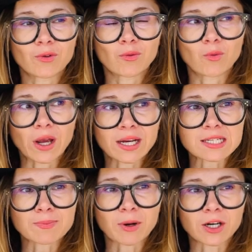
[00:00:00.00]
Where's
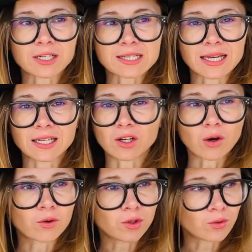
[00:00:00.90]
the partner saying,
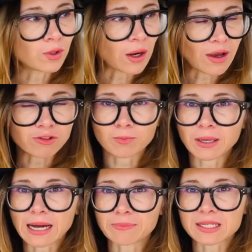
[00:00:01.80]
no, you now have to
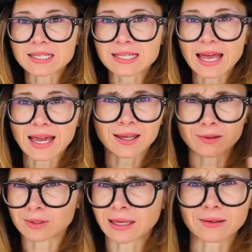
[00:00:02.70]
pick up the slack,
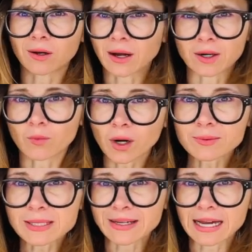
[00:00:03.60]
and you're like, no, I don't want
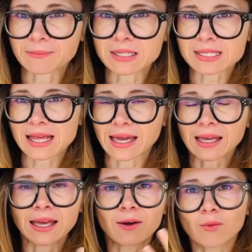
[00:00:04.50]
to pick up the
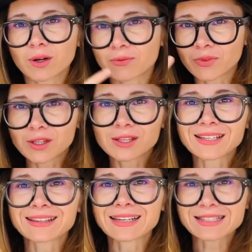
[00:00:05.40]
slack. Well,
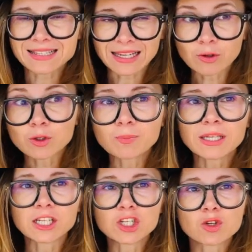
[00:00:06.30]
there could be
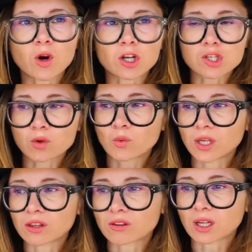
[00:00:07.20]
an issue also
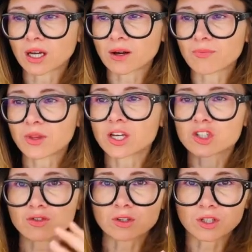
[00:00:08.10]
with
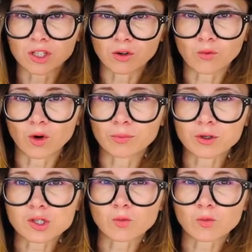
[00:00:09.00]
one person